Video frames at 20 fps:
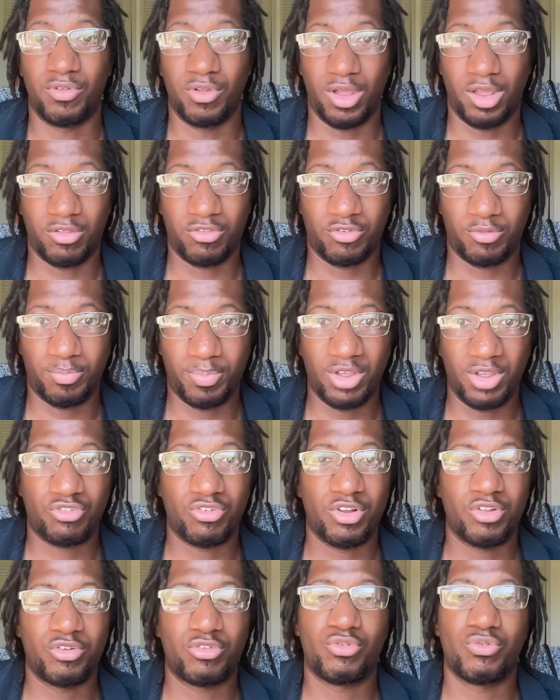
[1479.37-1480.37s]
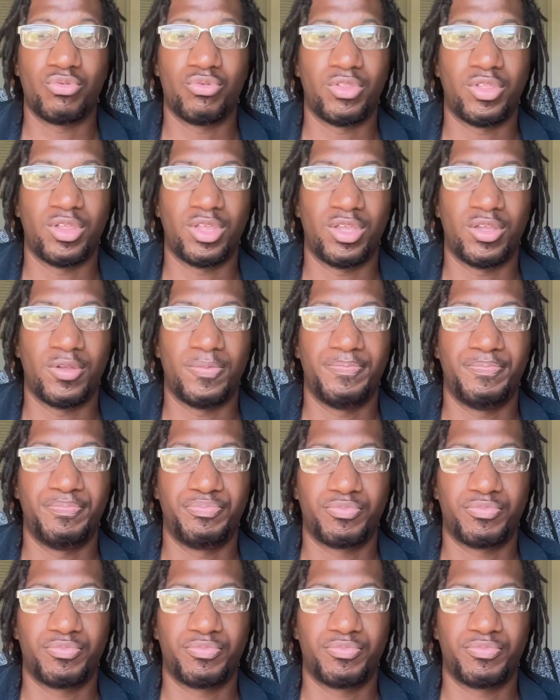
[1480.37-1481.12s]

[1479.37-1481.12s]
especially to the